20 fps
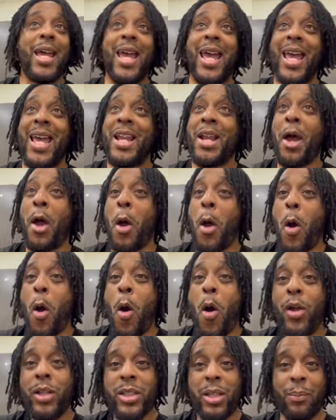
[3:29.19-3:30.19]
And the
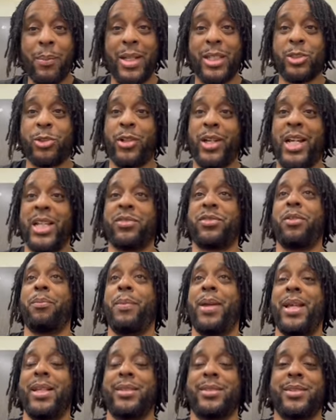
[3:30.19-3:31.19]
ultimate
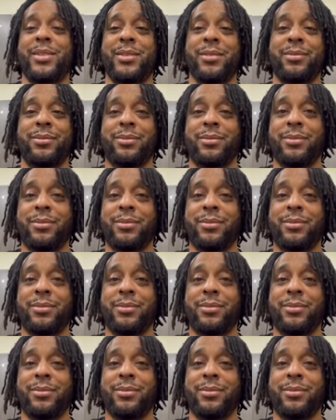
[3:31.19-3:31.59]
transformation